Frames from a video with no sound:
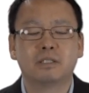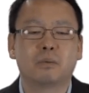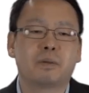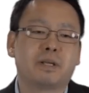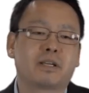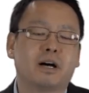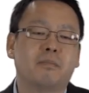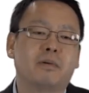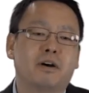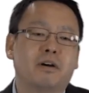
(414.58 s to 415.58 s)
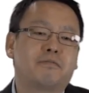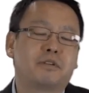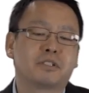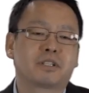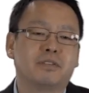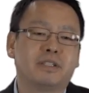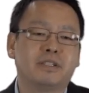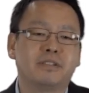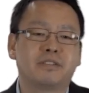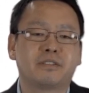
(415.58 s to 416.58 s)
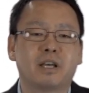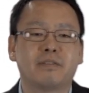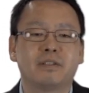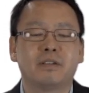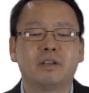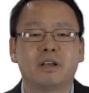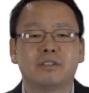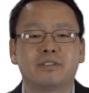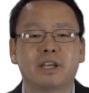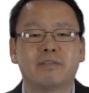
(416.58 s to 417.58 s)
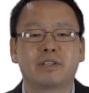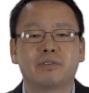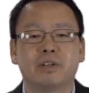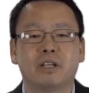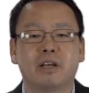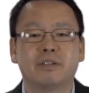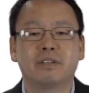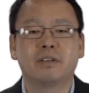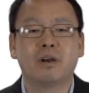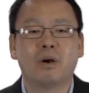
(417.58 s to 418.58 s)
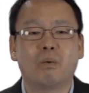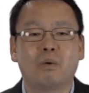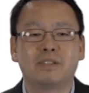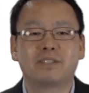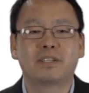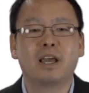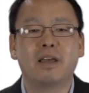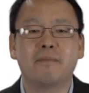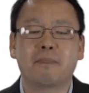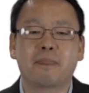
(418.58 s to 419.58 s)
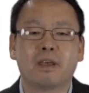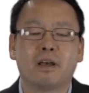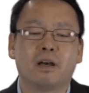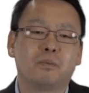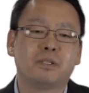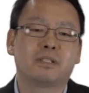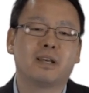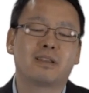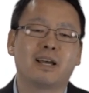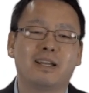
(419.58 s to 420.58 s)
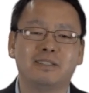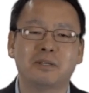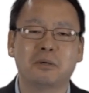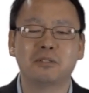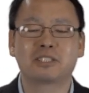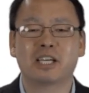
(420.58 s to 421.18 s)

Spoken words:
We pick up 1 Corinthians 7 through 11 once again. We said that in the Old